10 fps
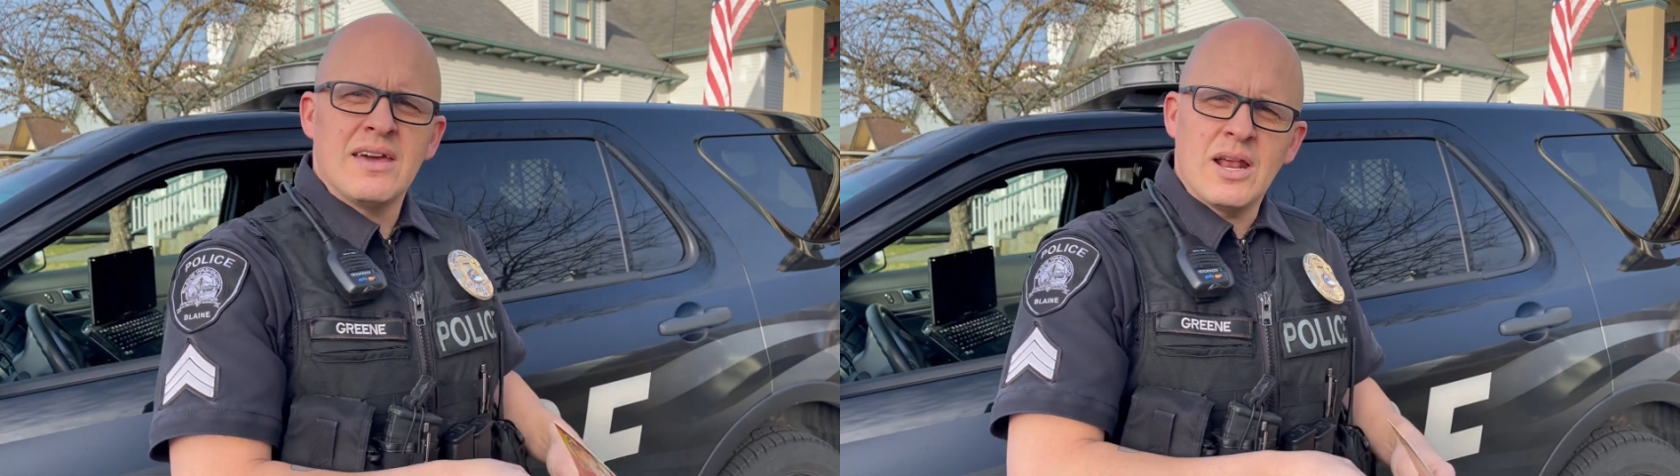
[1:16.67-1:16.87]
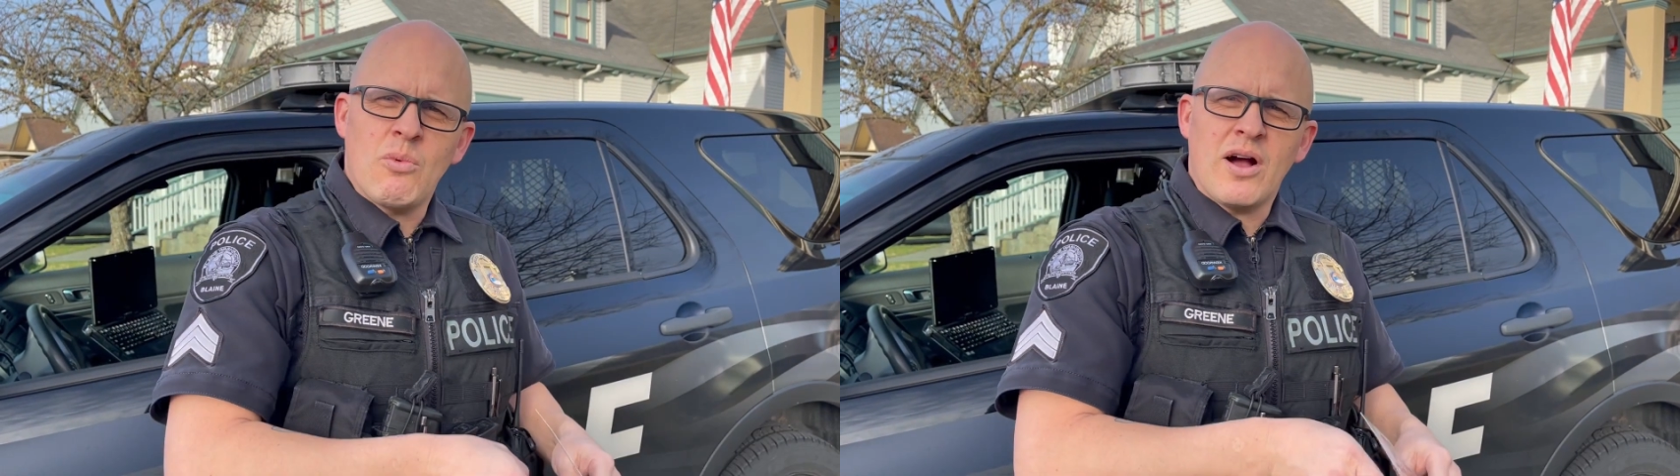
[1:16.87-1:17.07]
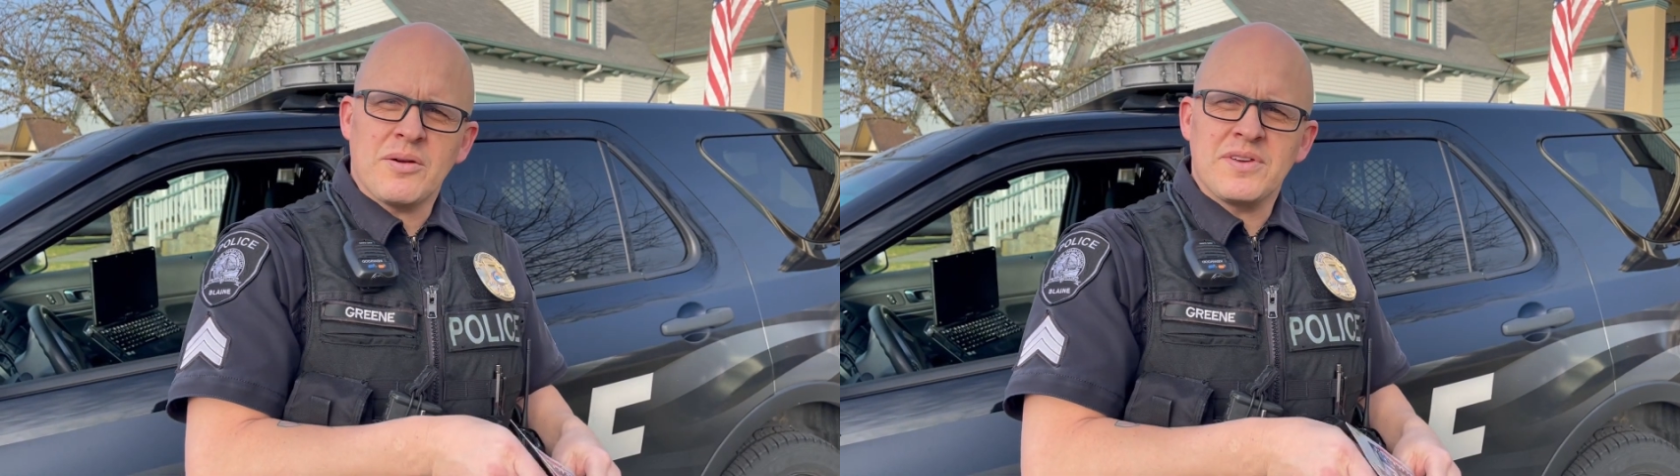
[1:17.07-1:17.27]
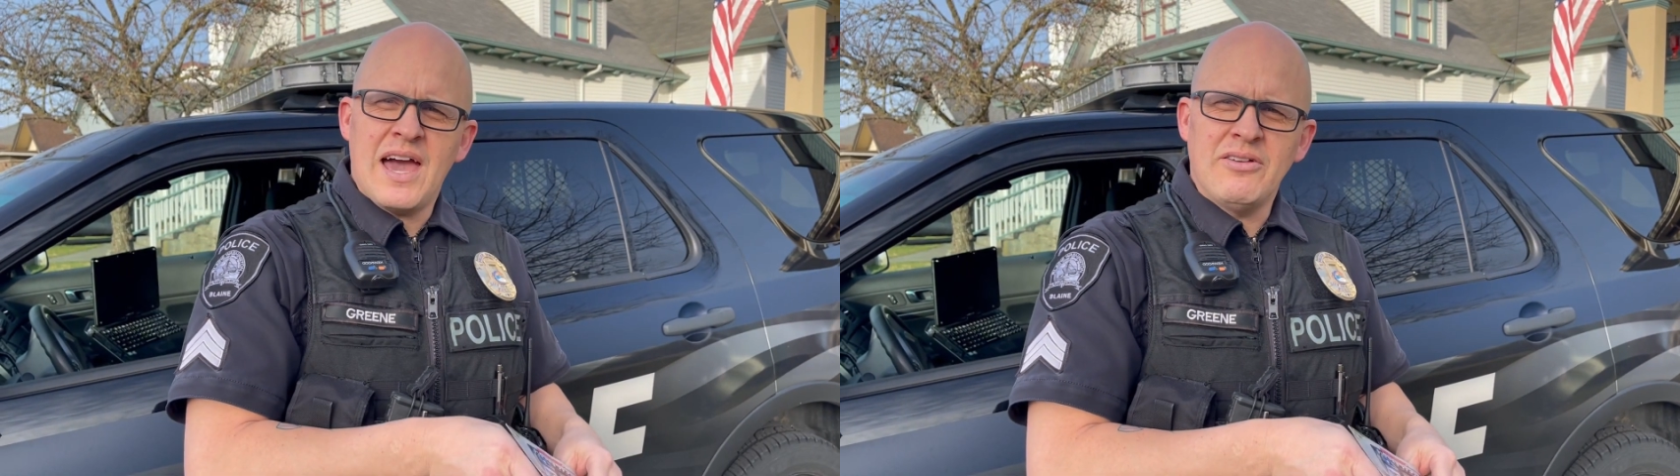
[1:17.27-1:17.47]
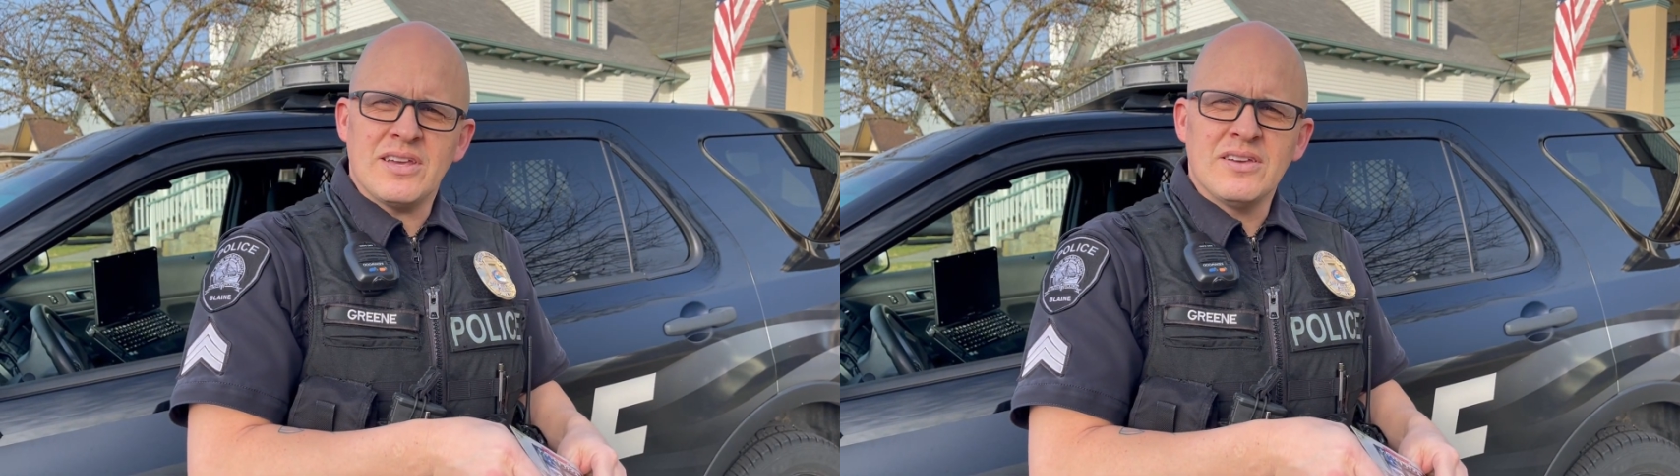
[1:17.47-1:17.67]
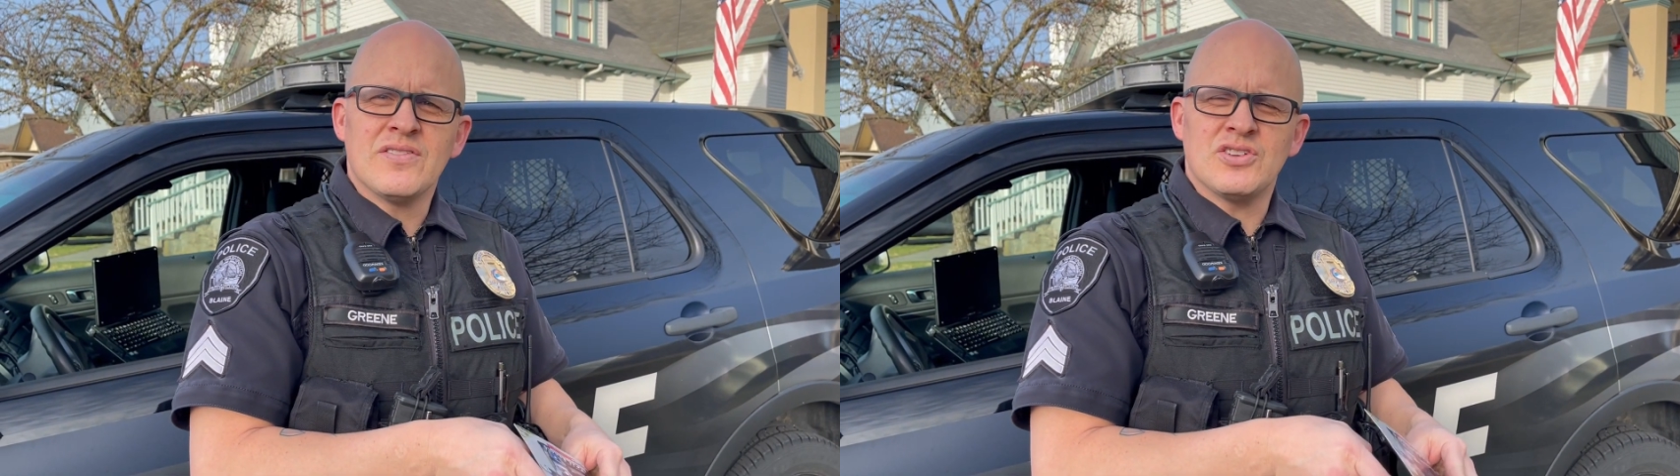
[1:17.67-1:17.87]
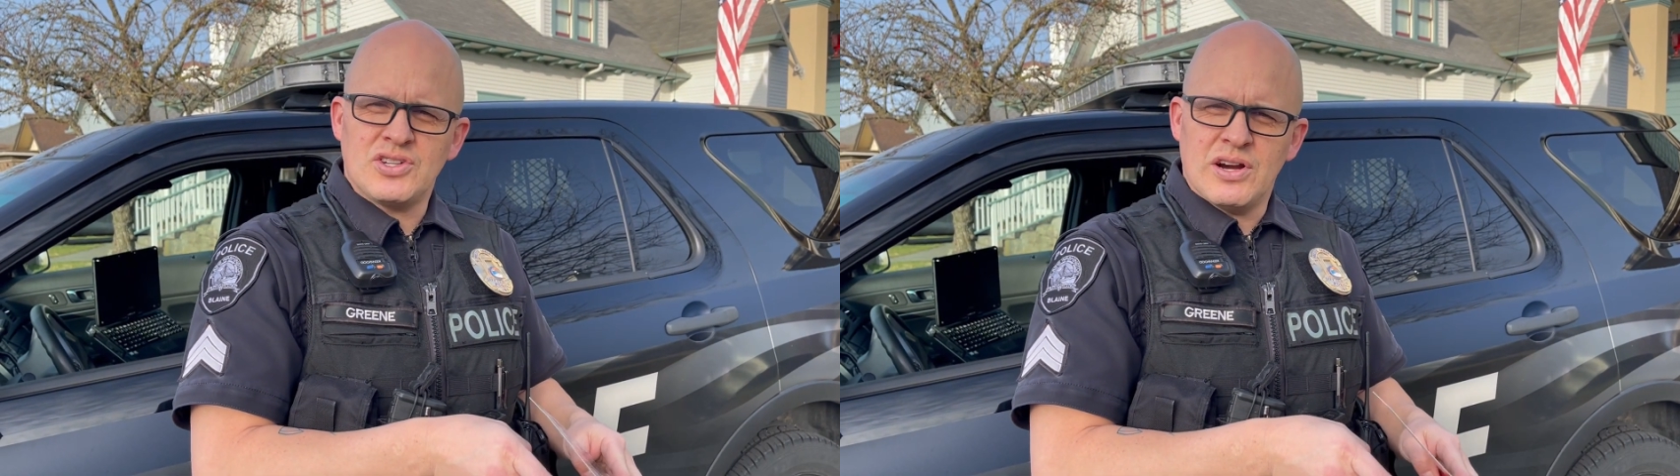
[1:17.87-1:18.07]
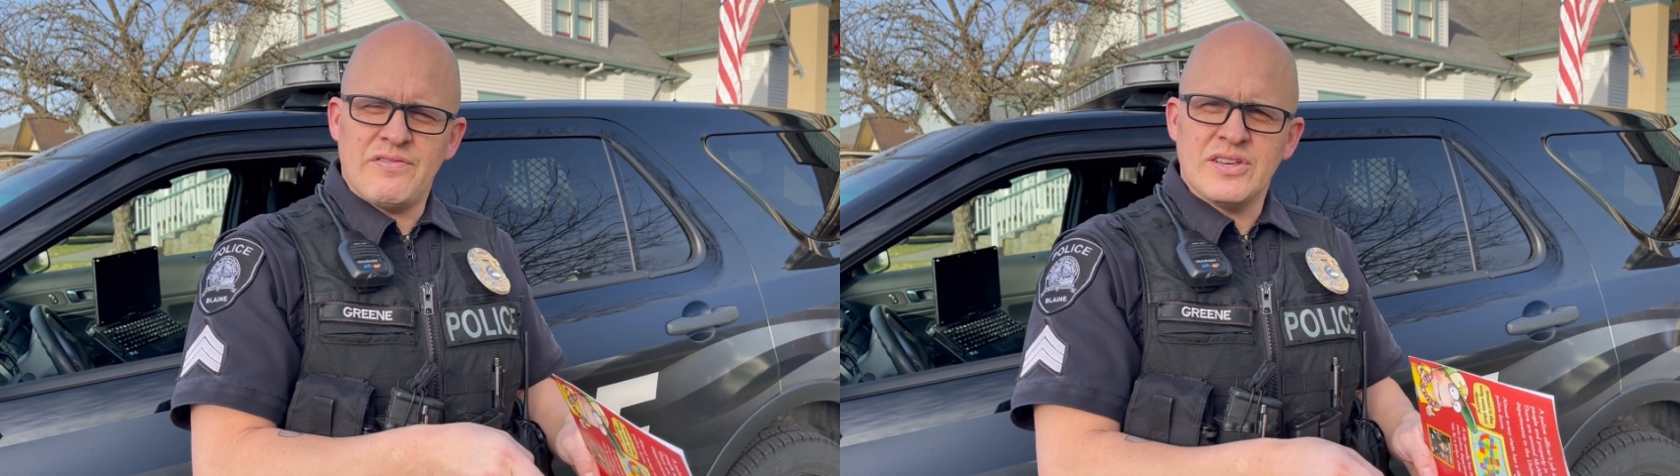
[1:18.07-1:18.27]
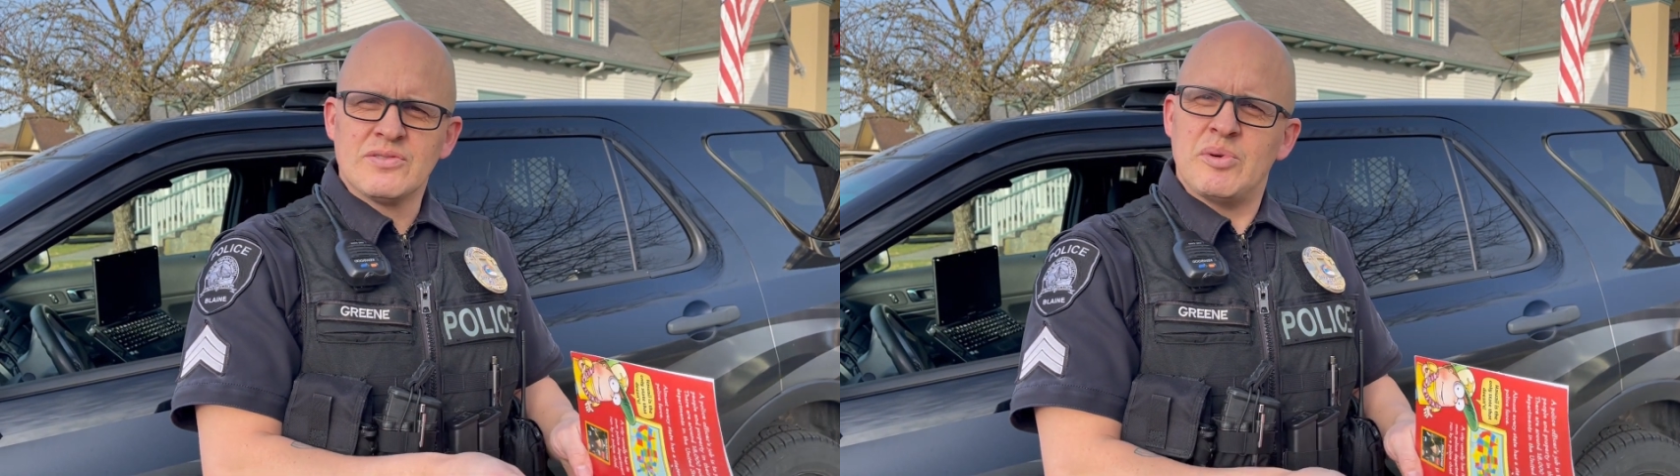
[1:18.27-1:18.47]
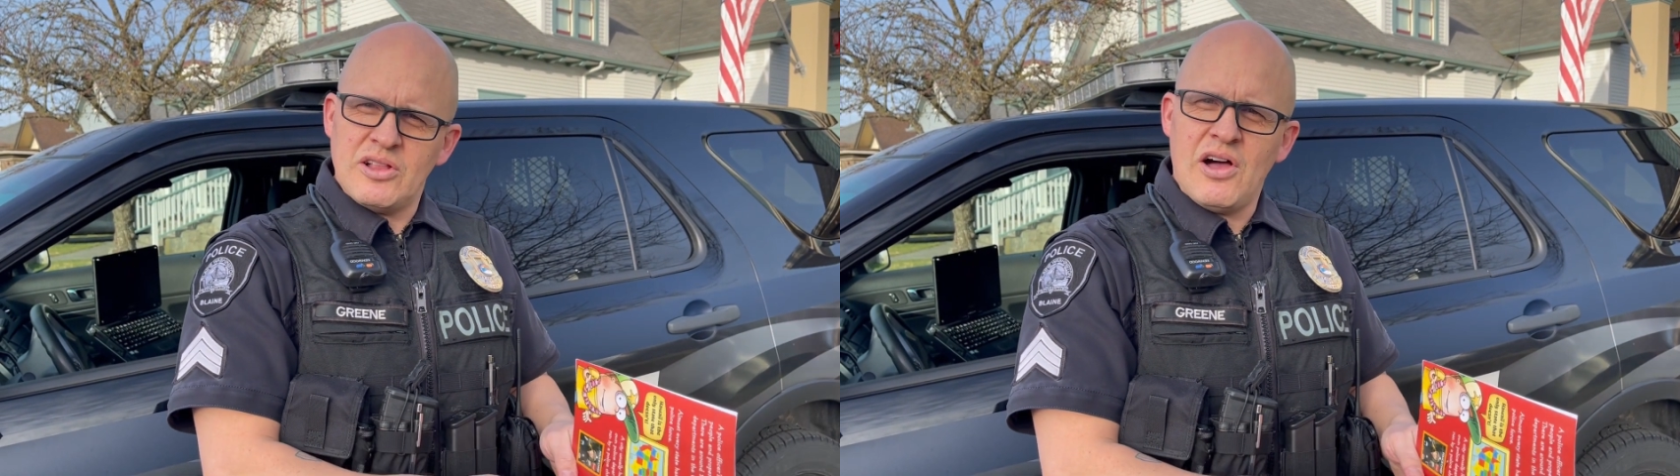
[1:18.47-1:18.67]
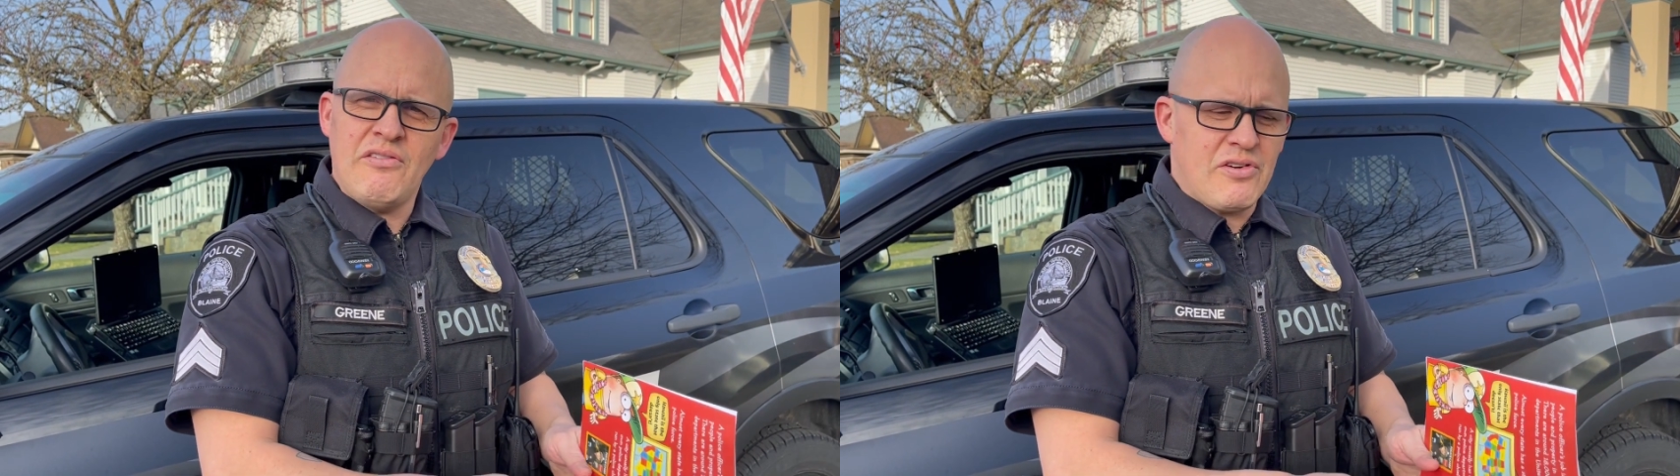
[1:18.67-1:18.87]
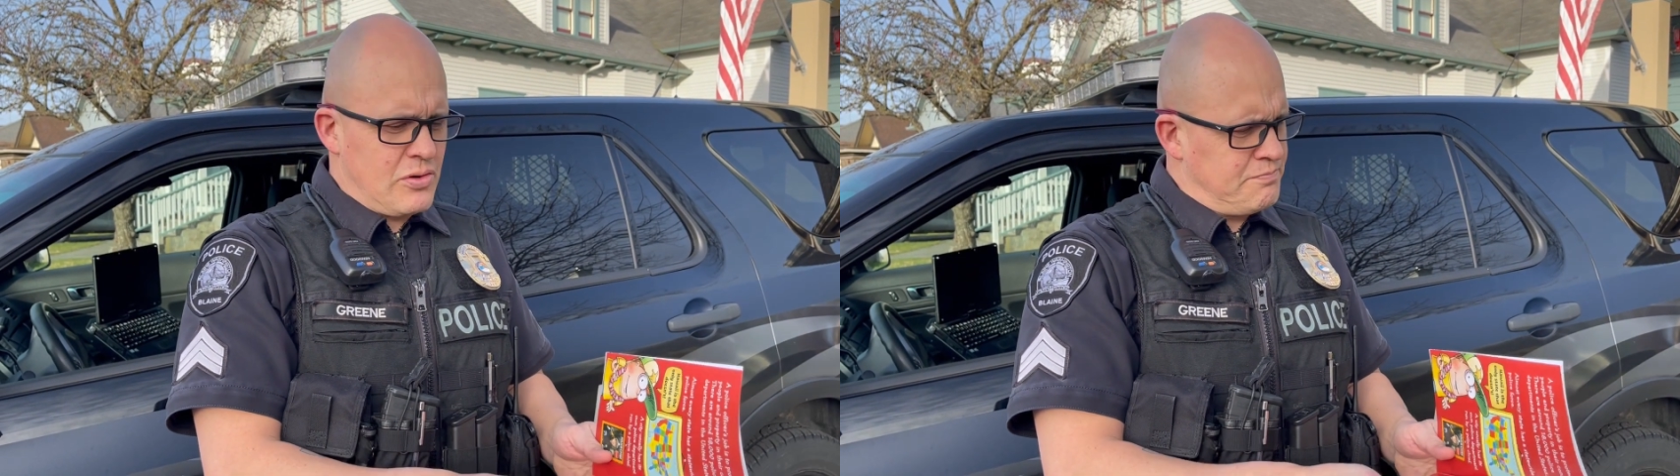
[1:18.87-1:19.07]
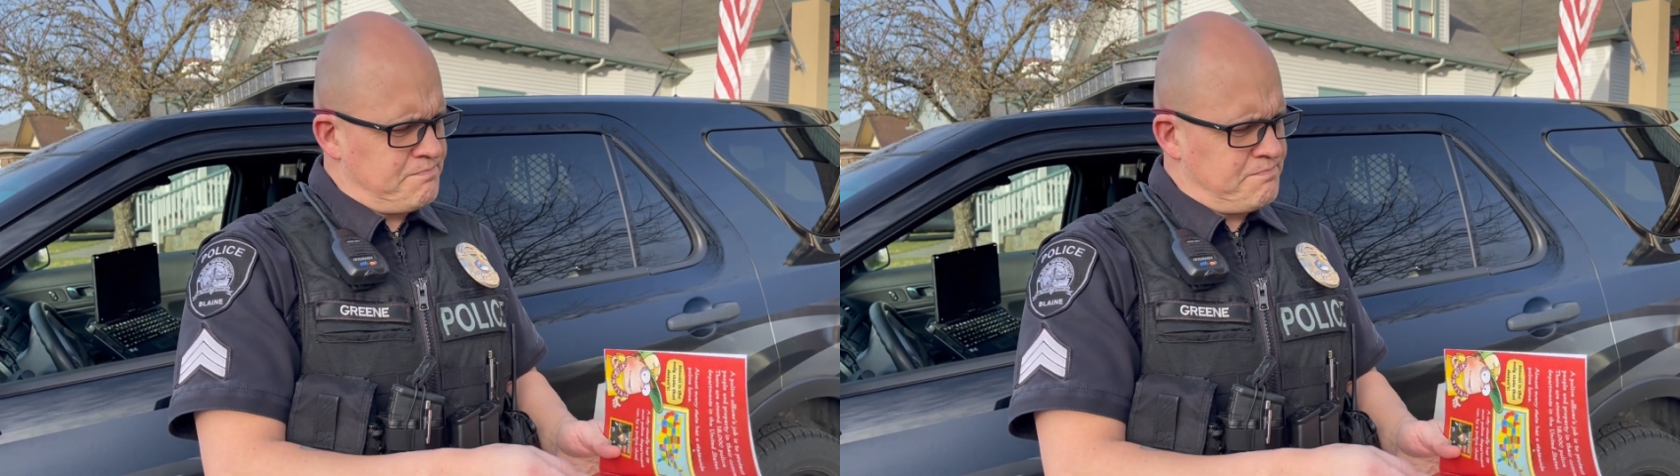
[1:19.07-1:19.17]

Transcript: In Whatcom County, the sheriff is Bill Elfo.